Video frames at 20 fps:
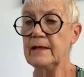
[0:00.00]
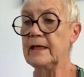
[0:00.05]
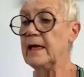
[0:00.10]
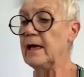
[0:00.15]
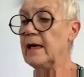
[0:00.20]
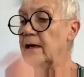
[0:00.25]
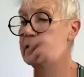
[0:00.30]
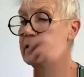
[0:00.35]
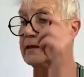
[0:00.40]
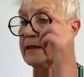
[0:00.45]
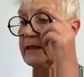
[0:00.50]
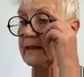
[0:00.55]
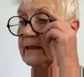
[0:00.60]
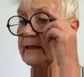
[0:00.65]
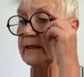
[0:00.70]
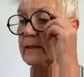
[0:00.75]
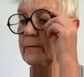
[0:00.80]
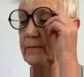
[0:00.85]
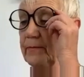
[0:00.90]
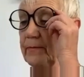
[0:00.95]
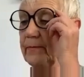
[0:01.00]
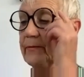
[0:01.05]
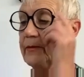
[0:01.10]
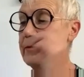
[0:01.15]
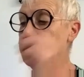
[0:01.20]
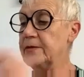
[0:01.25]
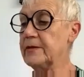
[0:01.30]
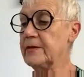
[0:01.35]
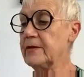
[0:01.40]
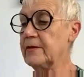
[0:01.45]
The artist,
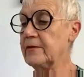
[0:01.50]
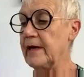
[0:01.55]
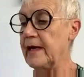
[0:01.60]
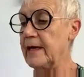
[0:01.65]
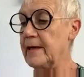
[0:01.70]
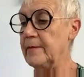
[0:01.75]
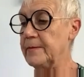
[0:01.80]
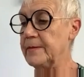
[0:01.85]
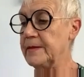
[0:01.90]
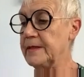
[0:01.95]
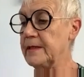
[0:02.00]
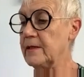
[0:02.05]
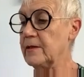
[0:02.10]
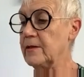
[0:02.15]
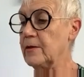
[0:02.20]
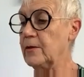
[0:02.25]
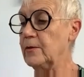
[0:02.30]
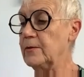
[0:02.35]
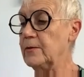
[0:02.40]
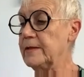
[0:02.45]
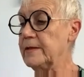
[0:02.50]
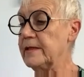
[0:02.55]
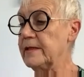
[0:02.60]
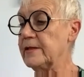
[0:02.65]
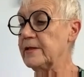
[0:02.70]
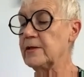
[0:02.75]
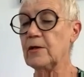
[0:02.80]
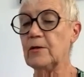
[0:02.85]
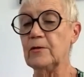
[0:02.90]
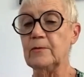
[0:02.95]
Bruce Krebs, calls the
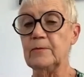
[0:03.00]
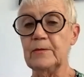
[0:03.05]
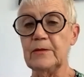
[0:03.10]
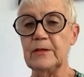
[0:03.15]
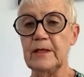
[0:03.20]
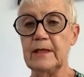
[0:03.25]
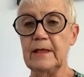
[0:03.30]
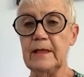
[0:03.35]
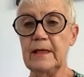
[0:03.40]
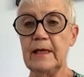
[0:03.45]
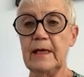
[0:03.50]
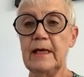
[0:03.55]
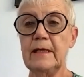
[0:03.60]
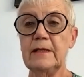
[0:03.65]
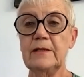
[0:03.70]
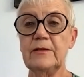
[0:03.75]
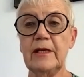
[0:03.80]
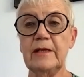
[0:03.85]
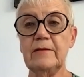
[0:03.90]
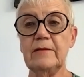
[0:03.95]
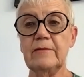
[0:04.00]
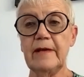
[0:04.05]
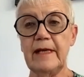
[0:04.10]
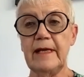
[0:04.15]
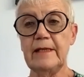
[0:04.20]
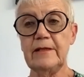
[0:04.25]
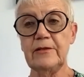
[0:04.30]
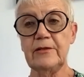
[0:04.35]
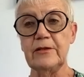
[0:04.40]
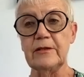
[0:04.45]
sculpture
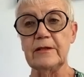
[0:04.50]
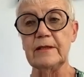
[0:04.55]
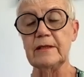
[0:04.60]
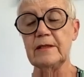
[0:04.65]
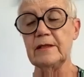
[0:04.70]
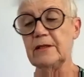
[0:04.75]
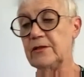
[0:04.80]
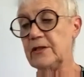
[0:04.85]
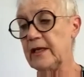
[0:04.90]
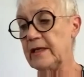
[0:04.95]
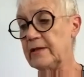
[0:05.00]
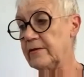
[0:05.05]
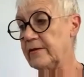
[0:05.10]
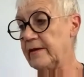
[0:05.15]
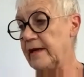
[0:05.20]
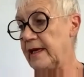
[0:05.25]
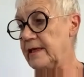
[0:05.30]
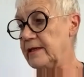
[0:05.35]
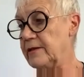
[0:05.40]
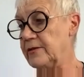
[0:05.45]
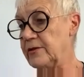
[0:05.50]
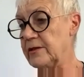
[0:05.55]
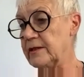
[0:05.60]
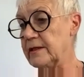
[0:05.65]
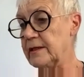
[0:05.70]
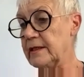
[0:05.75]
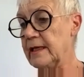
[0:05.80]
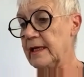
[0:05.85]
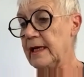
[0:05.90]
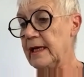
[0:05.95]
Generation to
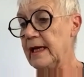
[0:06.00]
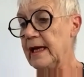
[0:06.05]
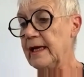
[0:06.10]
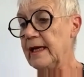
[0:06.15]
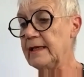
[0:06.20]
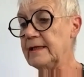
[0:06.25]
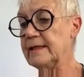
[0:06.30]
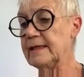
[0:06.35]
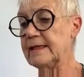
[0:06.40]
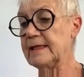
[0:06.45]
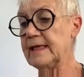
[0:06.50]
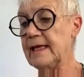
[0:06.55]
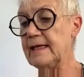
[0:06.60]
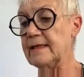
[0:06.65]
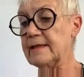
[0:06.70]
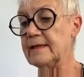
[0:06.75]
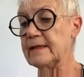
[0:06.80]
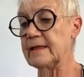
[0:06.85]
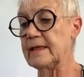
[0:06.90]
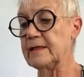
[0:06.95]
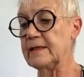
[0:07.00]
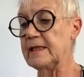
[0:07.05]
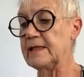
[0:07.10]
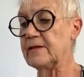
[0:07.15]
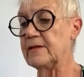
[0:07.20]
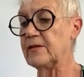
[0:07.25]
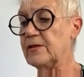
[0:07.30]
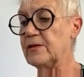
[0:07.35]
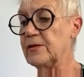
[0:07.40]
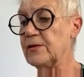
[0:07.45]
Generation and says that
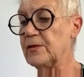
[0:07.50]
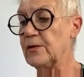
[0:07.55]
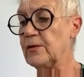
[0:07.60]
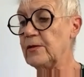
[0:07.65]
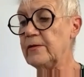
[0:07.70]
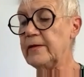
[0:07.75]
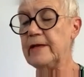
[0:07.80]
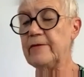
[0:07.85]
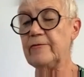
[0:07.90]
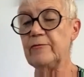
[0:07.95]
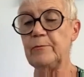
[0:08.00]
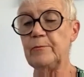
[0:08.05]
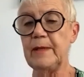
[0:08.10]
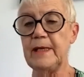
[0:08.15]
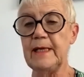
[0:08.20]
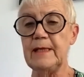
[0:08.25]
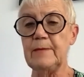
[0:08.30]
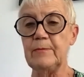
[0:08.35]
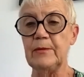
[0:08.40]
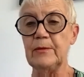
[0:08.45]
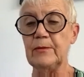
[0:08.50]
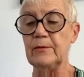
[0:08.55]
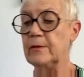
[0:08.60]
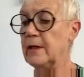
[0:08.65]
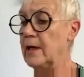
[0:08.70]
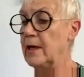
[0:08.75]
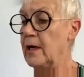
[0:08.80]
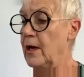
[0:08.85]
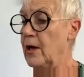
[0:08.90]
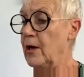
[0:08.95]
it's the story of
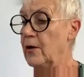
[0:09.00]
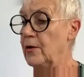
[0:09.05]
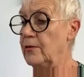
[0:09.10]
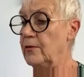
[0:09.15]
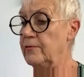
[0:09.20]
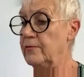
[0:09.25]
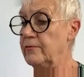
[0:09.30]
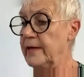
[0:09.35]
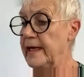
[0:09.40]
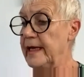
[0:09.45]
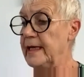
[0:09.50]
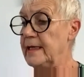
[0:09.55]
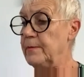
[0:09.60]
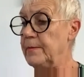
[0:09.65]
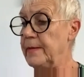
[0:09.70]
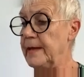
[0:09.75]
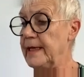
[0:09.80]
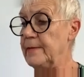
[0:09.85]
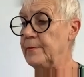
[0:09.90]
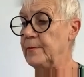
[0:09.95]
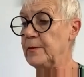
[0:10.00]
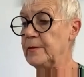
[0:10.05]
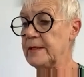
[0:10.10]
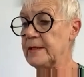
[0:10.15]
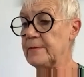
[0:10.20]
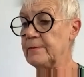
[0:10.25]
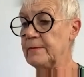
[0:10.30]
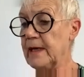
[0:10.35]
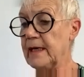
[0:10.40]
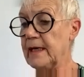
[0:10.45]
people who read
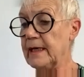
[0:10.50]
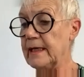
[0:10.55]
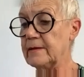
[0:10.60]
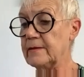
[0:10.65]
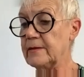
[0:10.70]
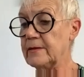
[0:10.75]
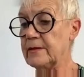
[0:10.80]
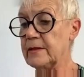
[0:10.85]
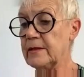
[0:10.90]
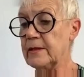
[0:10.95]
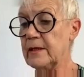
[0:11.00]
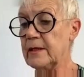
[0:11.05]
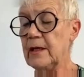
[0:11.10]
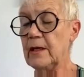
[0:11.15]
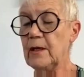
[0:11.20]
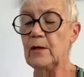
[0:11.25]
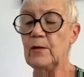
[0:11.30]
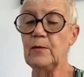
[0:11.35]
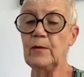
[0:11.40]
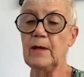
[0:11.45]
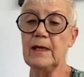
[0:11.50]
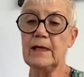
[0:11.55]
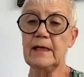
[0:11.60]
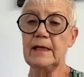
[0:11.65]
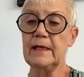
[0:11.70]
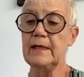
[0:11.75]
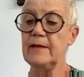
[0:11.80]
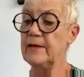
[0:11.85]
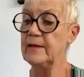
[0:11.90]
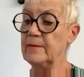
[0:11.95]
people's minds, who
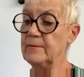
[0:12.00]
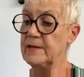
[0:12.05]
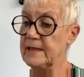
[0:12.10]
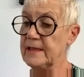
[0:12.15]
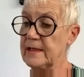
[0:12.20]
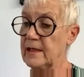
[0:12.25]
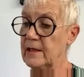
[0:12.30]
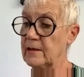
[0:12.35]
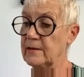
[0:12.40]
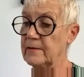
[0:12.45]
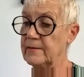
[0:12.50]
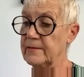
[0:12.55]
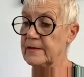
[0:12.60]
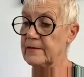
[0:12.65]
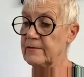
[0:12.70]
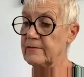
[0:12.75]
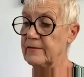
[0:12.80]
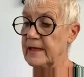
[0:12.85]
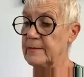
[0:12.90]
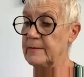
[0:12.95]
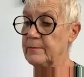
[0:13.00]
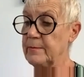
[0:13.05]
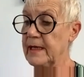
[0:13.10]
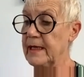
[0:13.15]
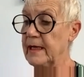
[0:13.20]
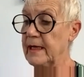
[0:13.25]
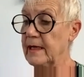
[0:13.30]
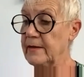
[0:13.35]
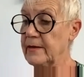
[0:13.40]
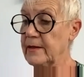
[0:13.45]
are in themselves read
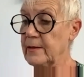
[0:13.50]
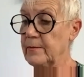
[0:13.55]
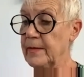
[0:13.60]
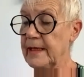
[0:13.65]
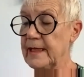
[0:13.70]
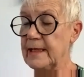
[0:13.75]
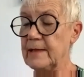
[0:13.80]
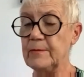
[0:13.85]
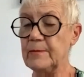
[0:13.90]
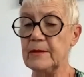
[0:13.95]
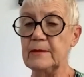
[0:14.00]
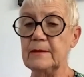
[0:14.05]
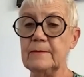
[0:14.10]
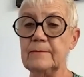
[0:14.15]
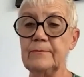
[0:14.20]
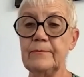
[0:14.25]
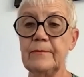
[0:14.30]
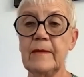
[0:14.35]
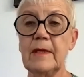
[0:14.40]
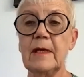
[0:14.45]
by other people,